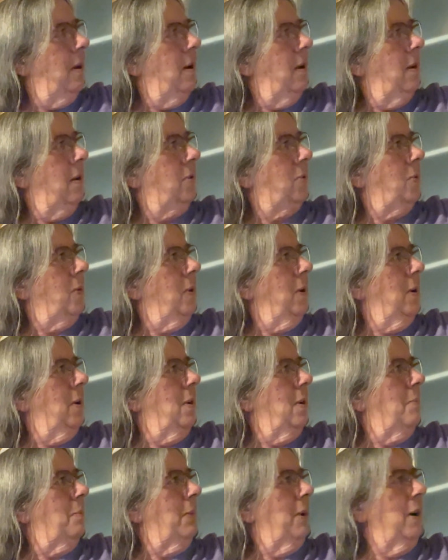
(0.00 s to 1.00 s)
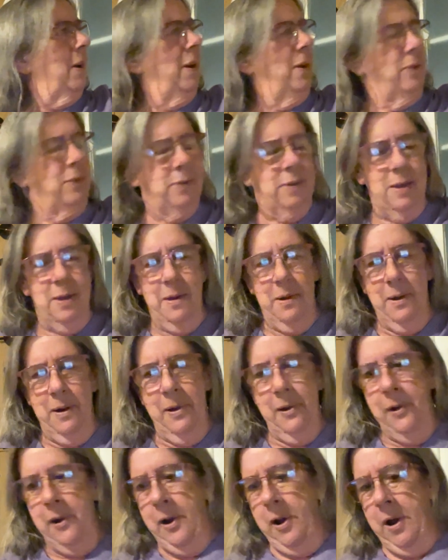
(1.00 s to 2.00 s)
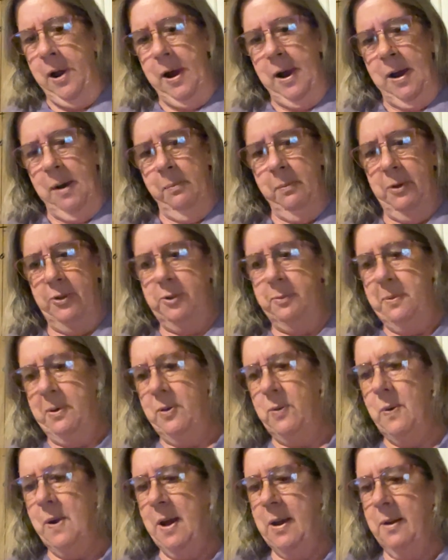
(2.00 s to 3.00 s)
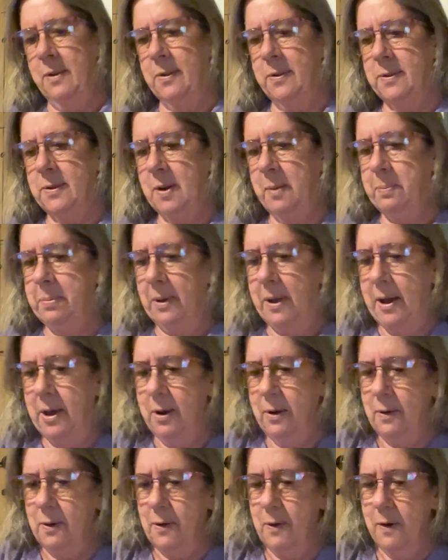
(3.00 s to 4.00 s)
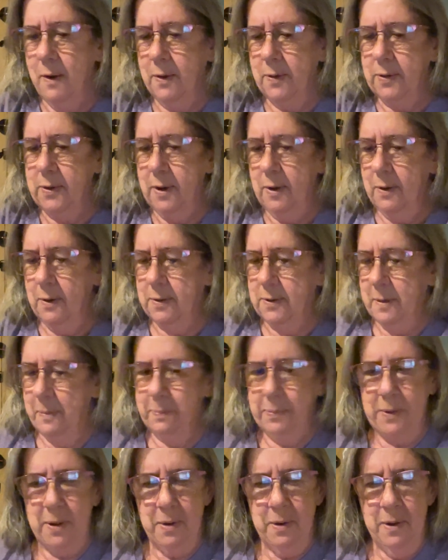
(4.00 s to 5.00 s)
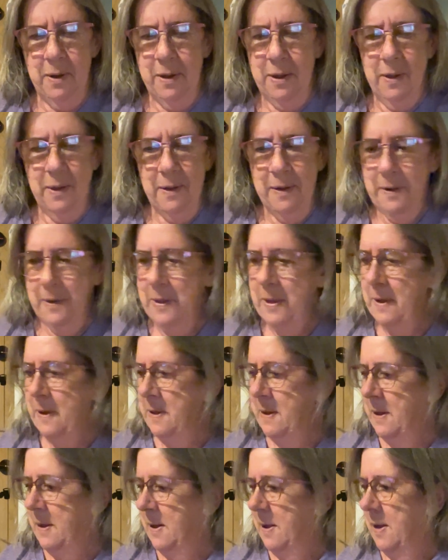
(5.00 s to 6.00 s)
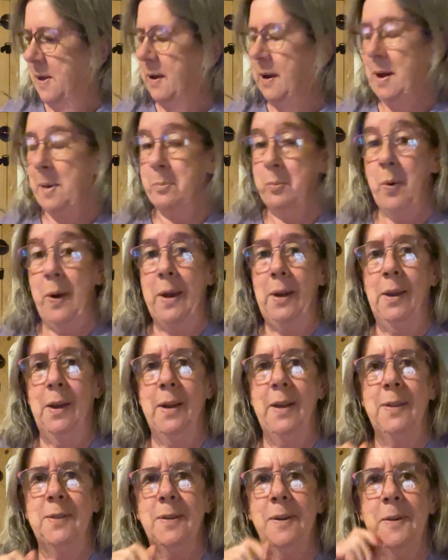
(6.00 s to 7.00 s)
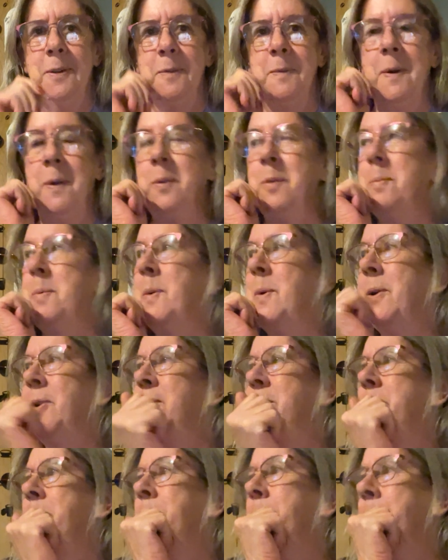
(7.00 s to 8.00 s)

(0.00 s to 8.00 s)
Stringing up lights. Must have been dragging a stepladder across there or something. Got bright lights all around the porch.